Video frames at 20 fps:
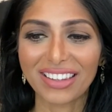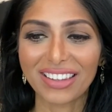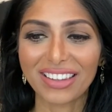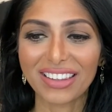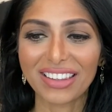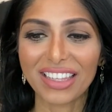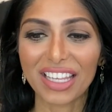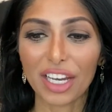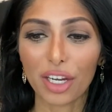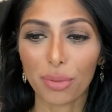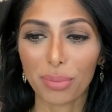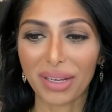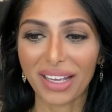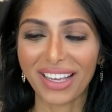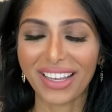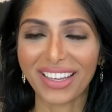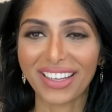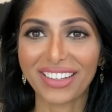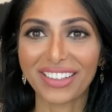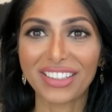
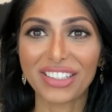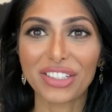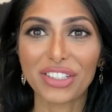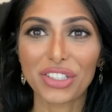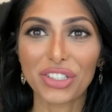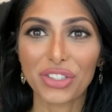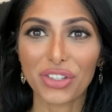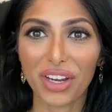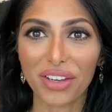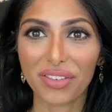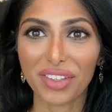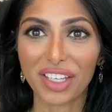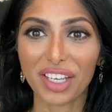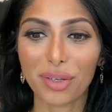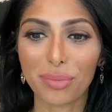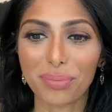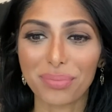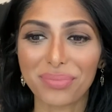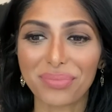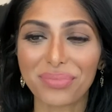thereby driving up
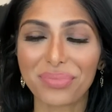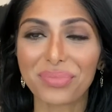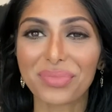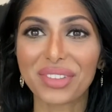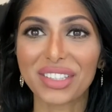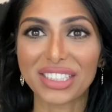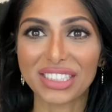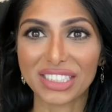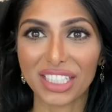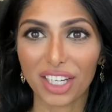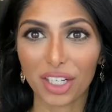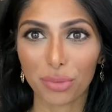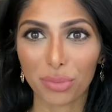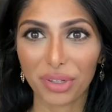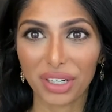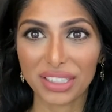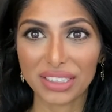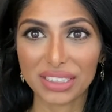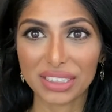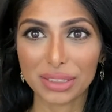the stock
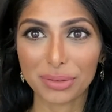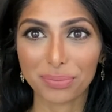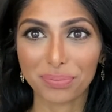price.